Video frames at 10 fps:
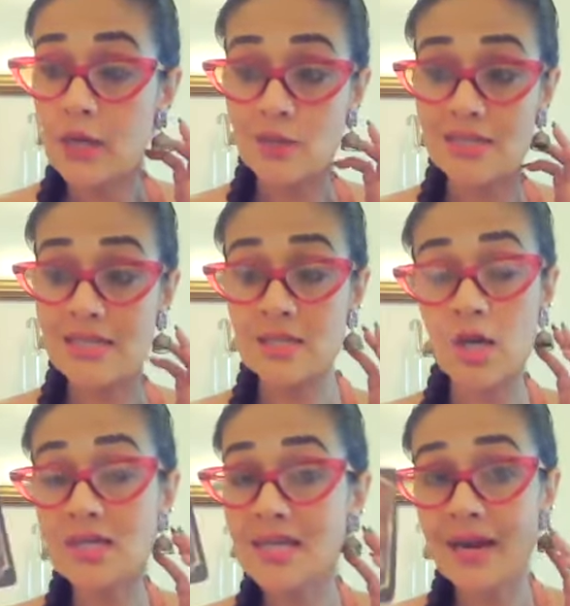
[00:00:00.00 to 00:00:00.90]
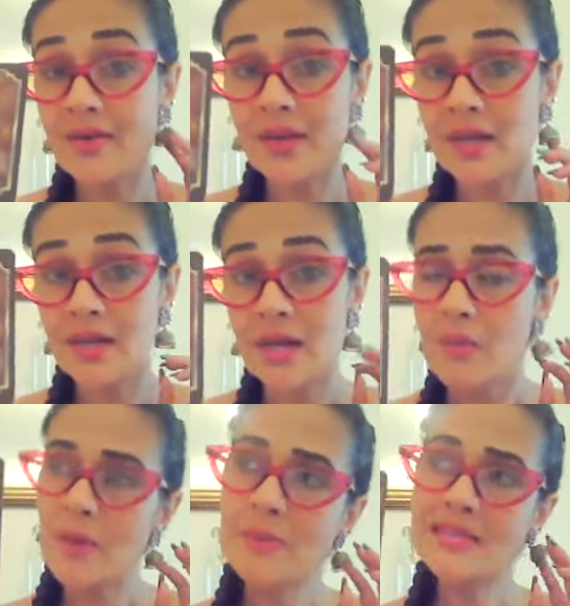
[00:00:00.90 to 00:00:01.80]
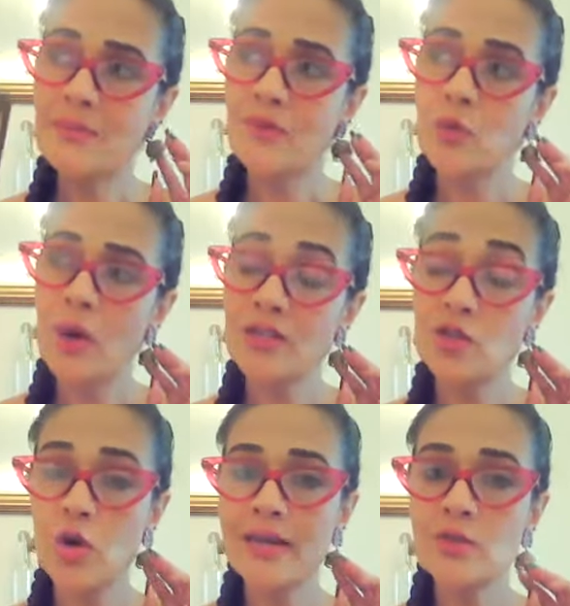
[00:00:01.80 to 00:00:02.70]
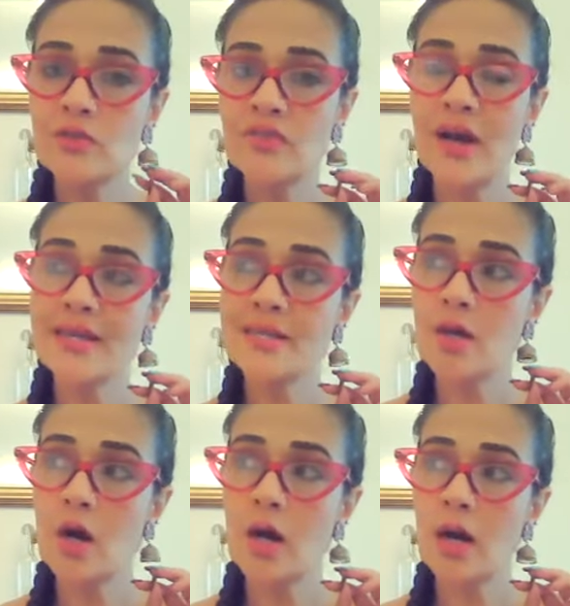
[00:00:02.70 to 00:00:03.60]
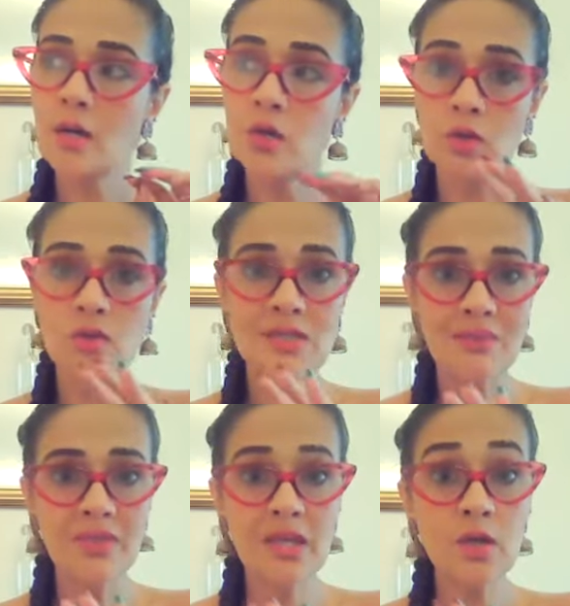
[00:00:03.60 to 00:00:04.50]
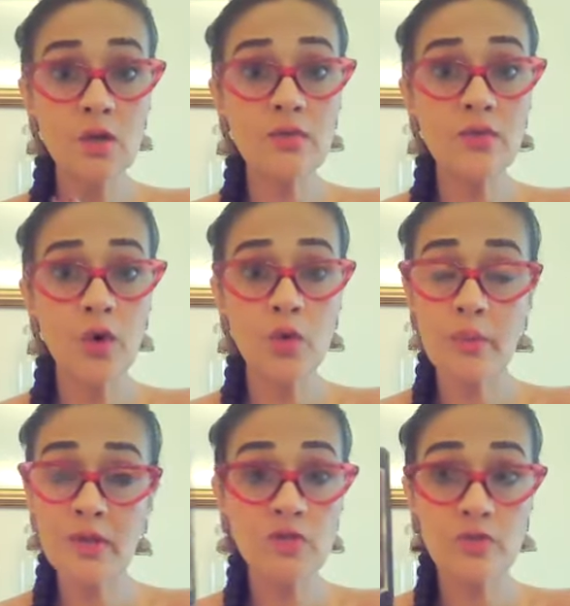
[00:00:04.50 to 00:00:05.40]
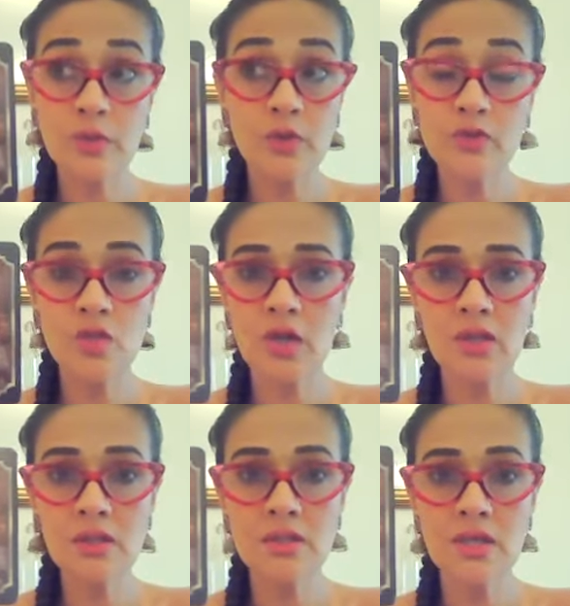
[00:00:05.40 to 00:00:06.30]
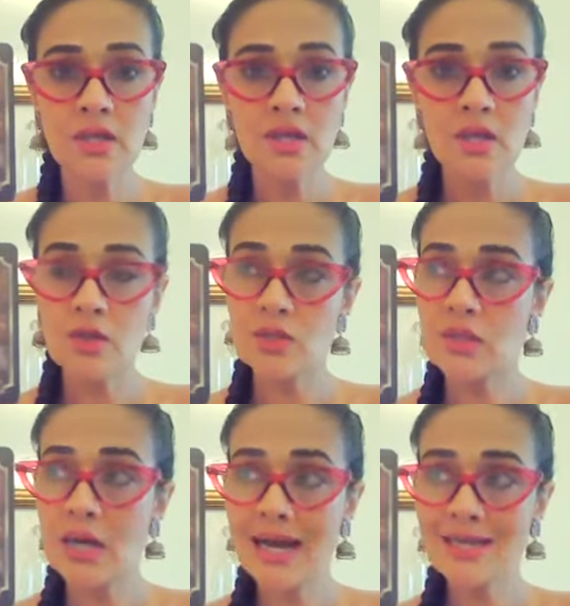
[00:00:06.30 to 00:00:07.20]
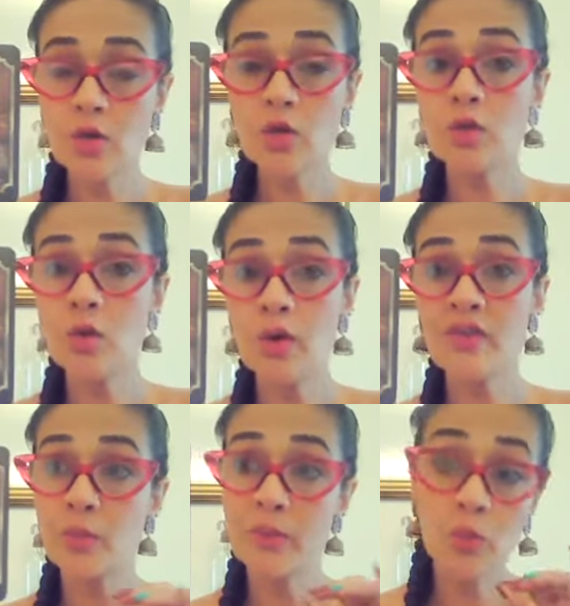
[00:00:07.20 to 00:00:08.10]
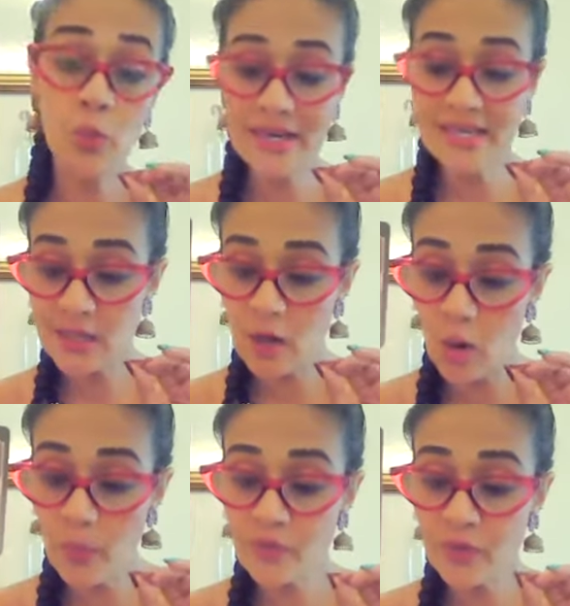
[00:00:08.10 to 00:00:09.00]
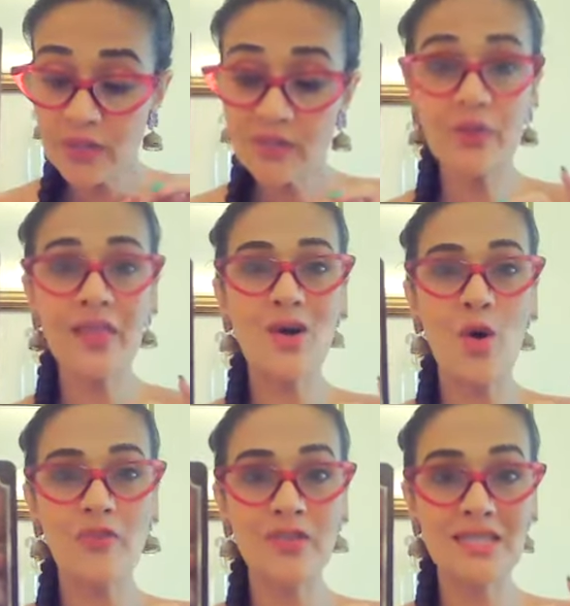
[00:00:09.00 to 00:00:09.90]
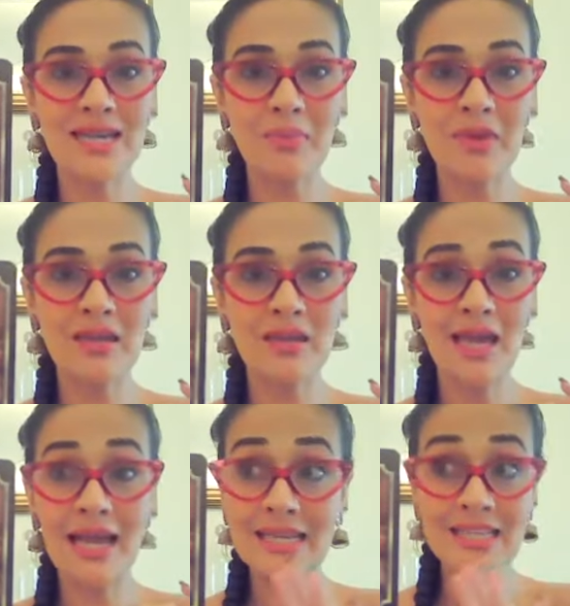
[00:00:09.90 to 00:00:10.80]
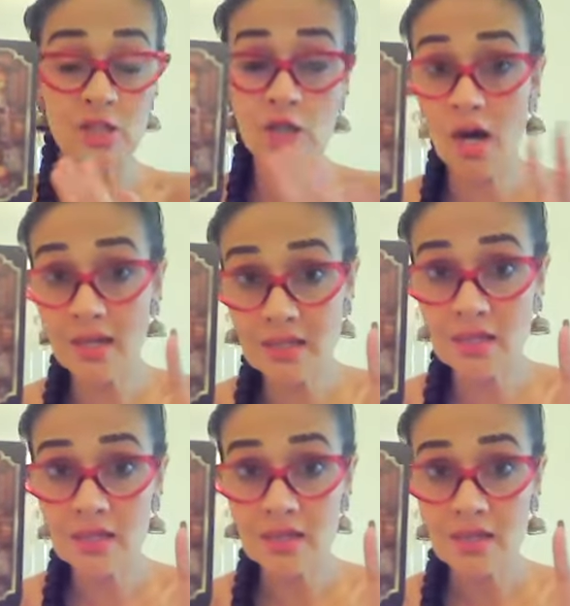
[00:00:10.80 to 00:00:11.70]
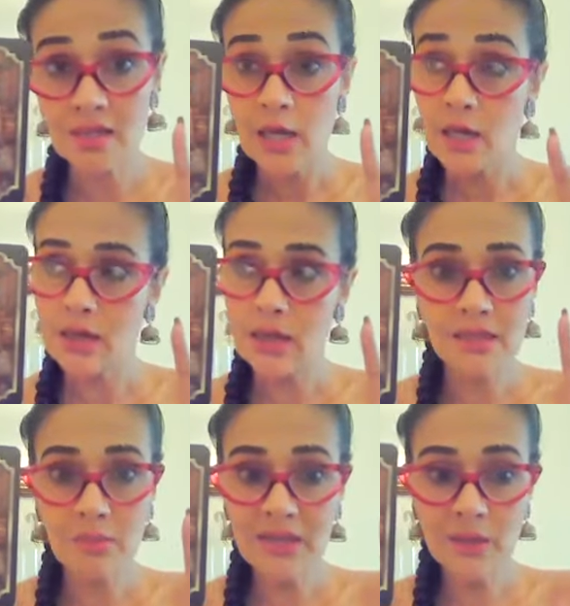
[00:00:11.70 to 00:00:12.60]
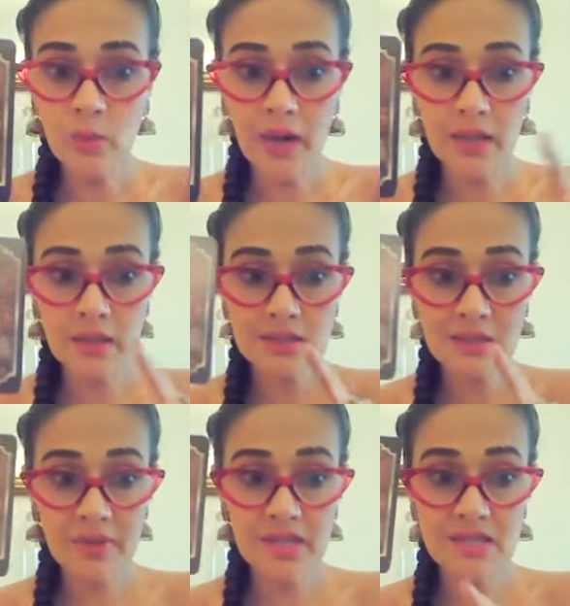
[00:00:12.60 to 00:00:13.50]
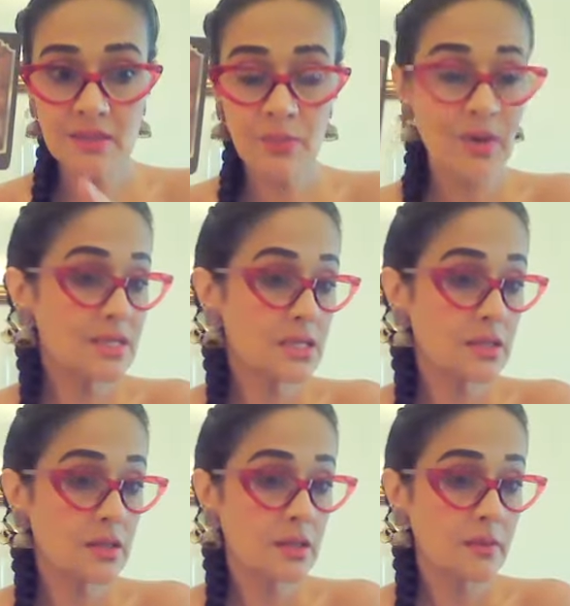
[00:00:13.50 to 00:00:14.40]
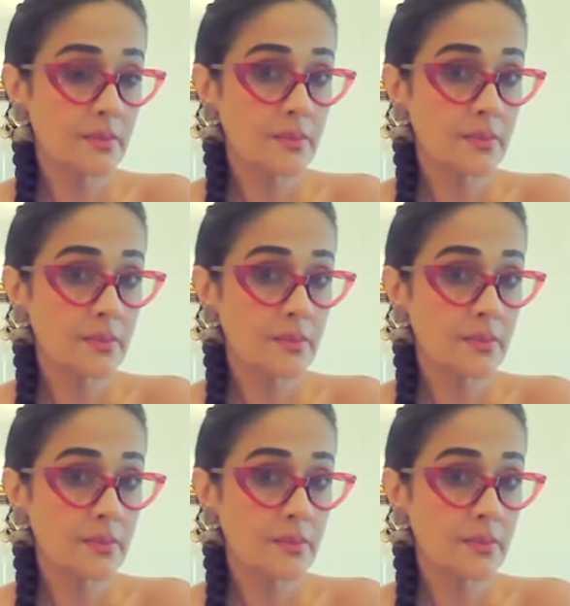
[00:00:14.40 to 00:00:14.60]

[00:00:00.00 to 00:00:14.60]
It says not hiring. Maybe some of you are trying to find, you know, something good for you, but you've struggled. Because I don't know if you've been waiting, hopefully, for that offer to come in. And it's not. In the meanwhile, somebody is depressed here.